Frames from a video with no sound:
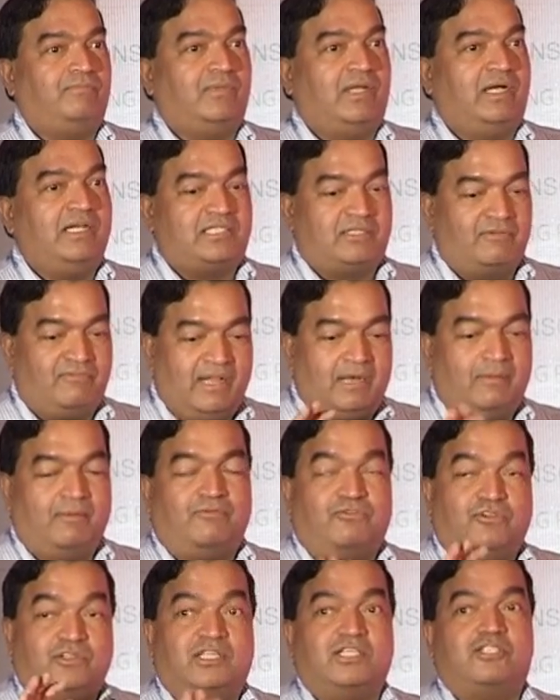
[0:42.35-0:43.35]
and it's available
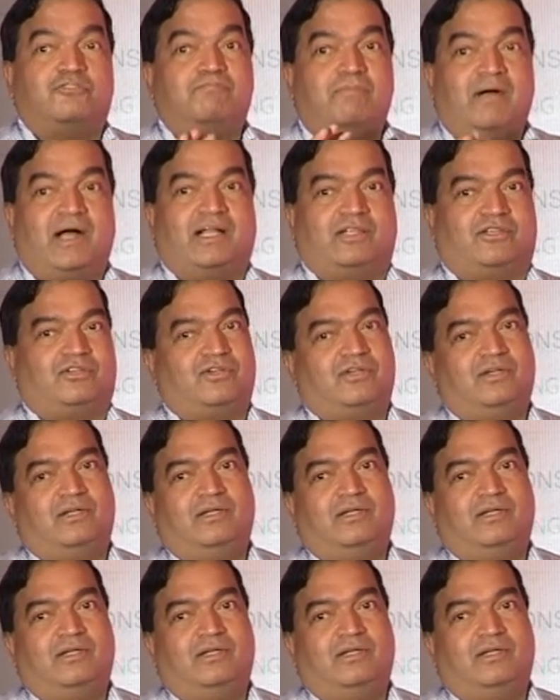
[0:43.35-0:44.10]
for this much.